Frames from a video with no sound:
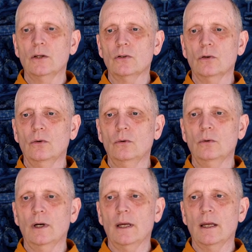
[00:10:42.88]

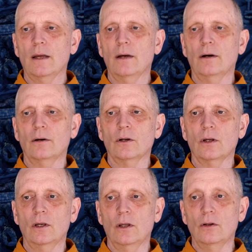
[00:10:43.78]
So
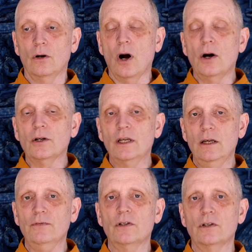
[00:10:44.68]
there are
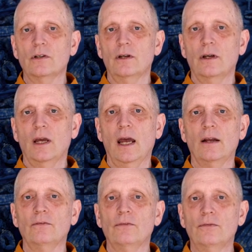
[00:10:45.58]
gifts
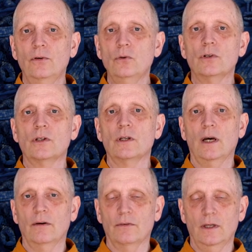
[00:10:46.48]
and fruits
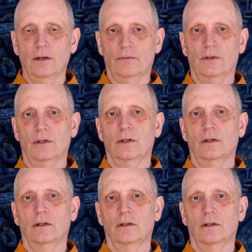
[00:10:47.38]
of gifts.
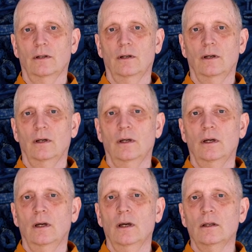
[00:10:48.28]

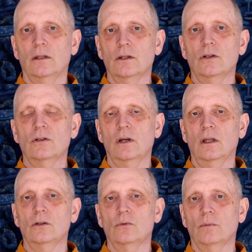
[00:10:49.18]
This is
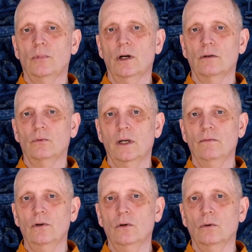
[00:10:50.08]
another part of
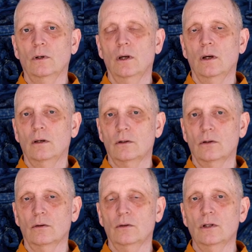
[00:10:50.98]
right view.
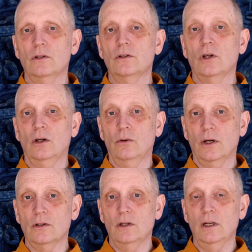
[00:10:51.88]
So there is
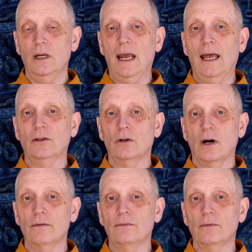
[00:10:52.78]
generosity and there
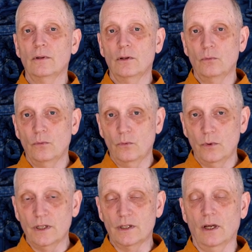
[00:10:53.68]
are
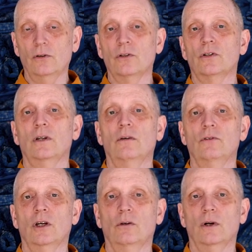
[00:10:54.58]
results of
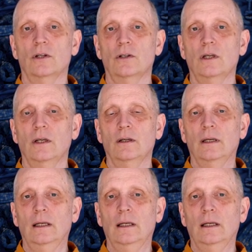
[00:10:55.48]
generosity.